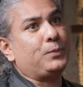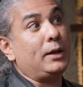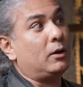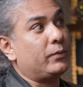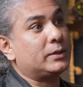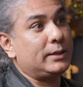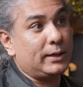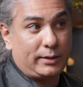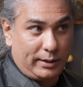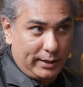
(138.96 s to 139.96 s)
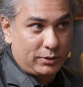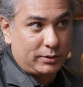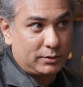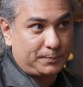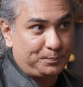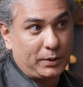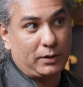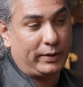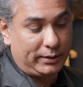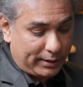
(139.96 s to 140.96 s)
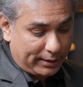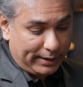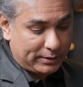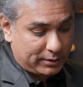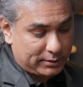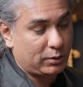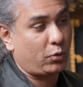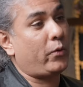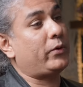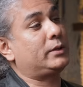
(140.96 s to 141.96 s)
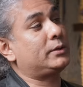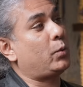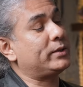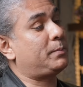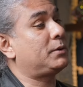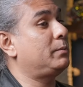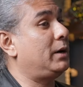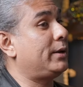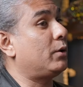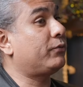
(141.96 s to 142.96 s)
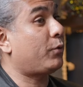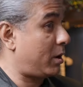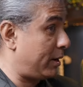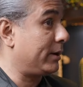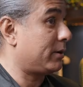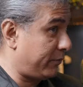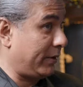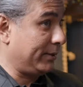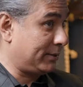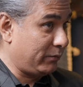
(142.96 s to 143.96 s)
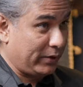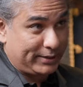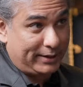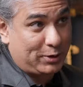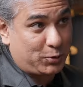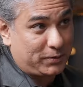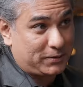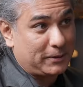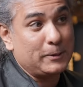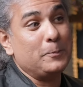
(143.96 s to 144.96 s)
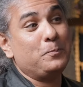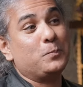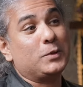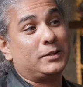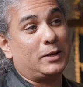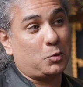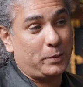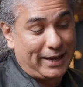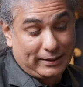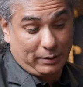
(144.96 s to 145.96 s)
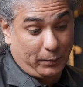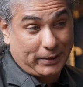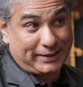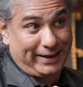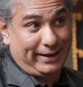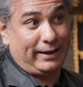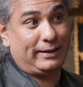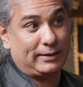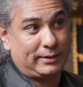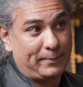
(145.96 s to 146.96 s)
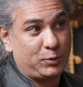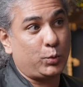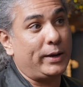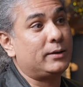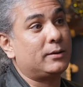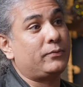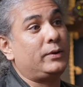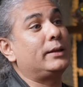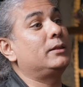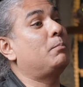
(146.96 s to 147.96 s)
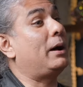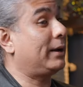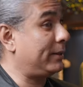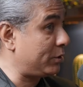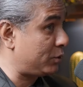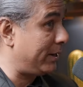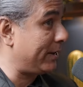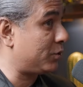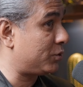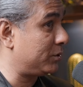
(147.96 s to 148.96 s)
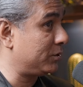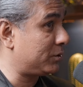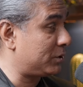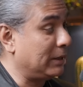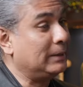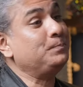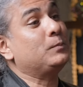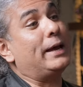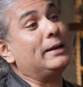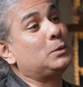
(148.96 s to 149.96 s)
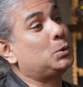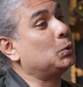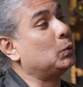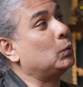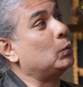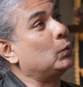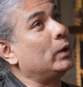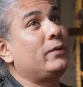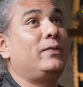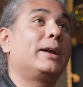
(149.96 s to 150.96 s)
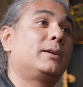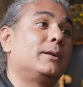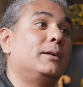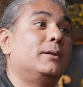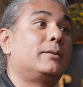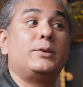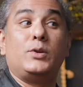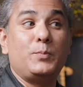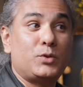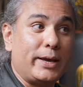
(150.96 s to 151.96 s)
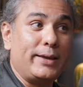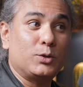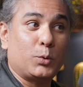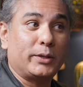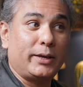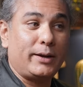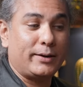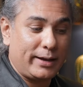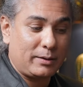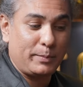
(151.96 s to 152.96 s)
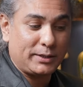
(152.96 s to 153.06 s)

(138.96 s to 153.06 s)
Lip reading: And obviously, there are the elections. And when there are elections, there's always the possibility of foreign interference in various elections. So there could be that. There was an attempt to interfere in the Bangladesh elections and to effect a regime change over there and get